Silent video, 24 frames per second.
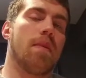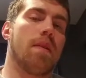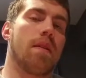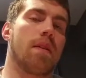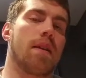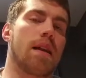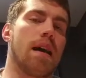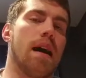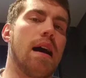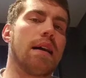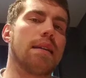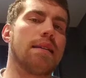
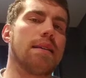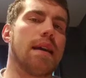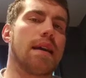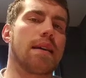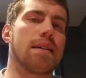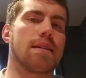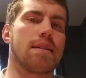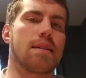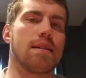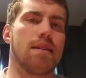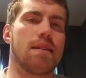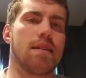
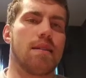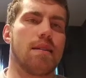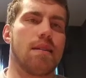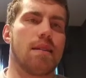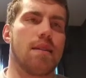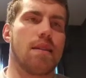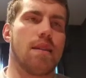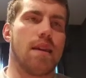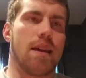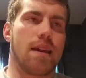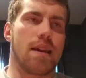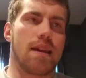context,
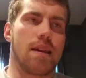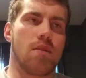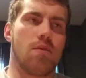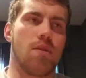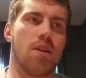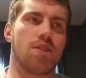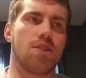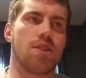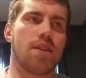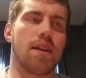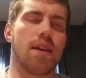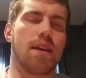like a
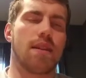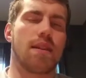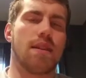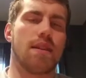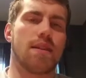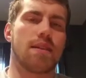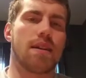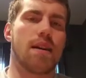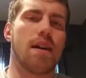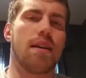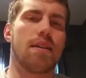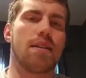question like this,
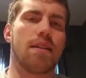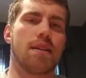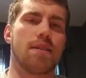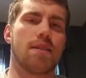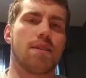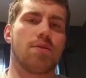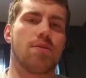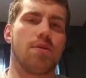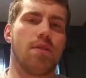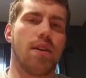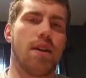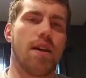context
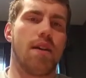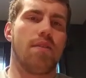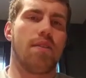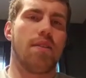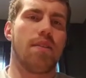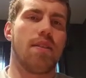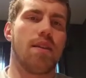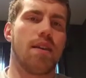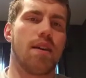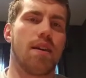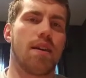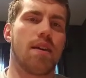is really
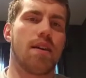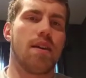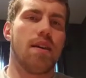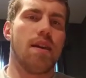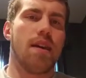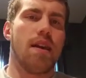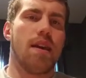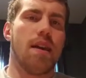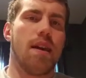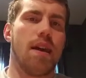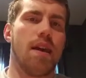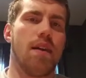everything.
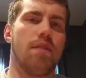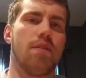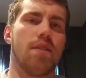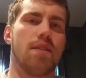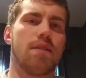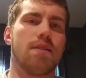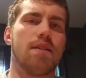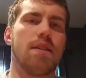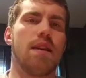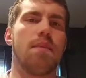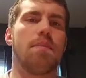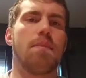If
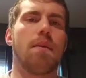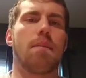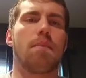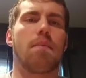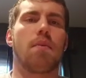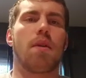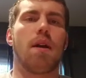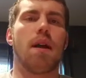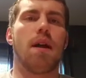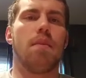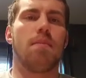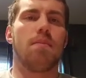it's deep in
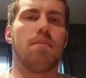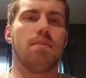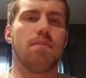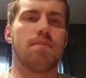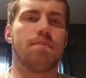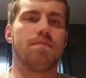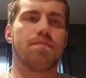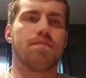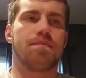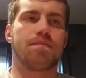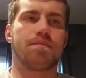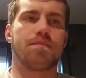prep
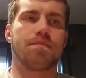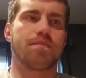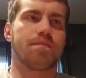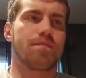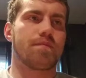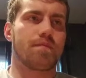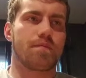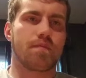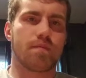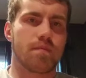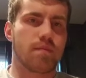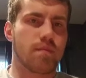
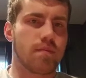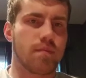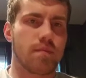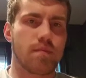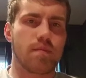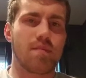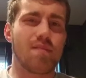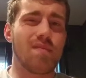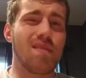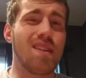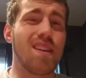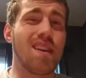
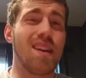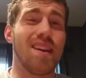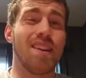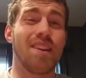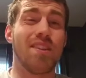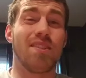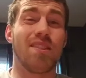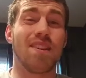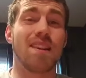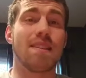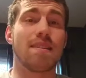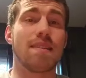and
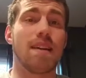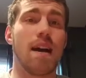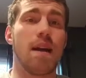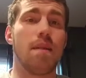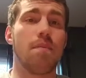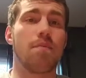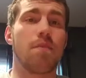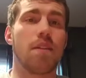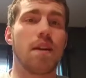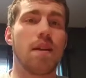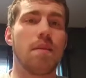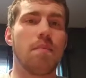you're in a
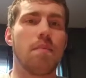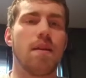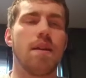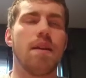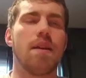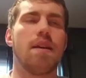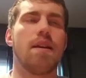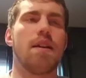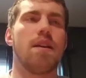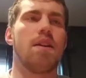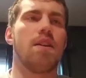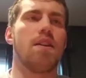time frame,
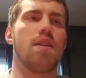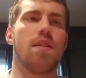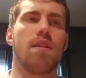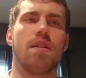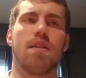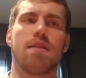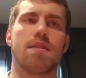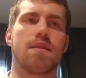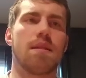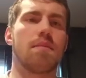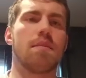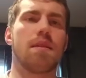
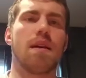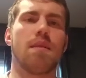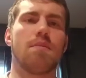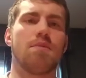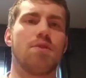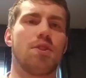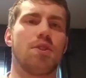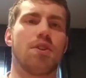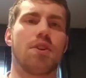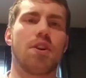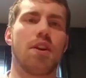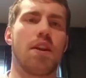sometimes
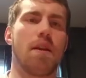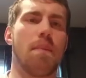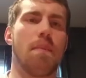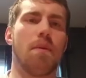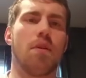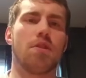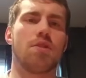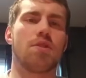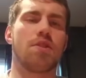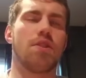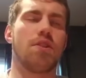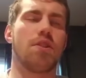you're going
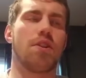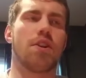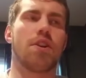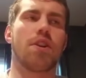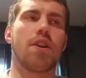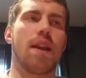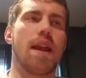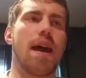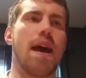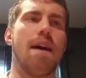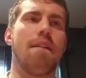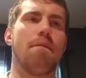
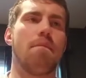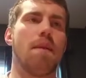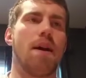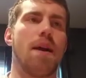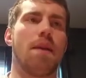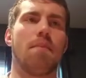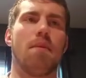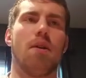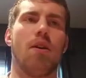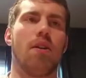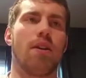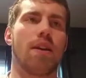to have
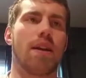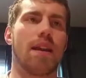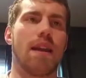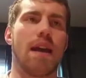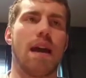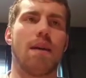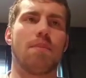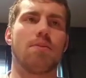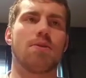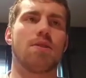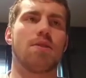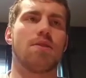metabolic
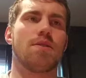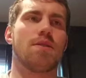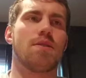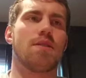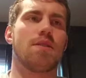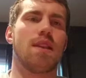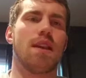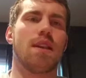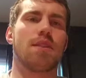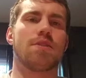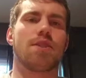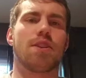adaptations.
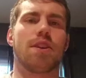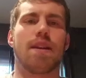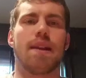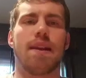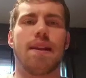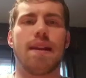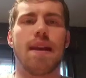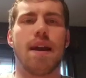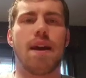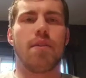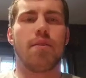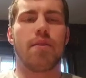Things are going to
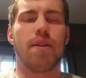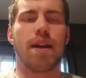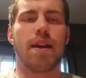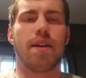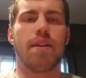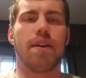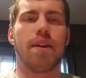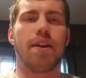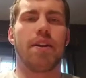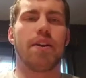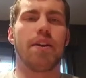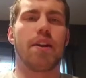
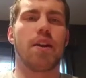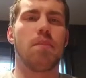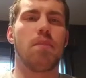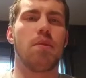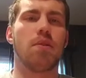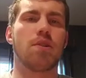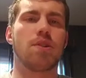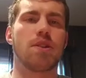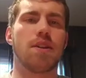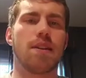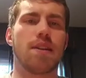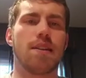downregulate. You're going to
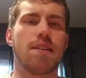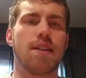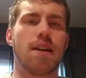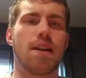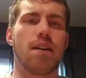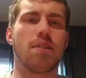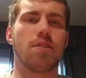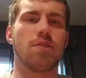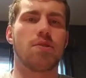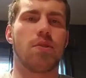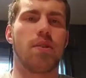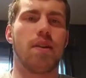push into
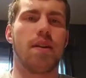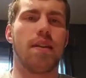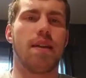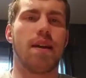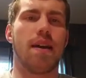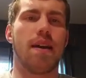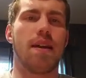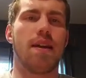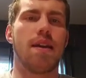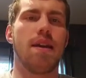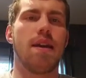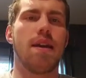territory
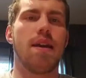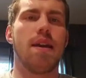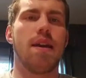that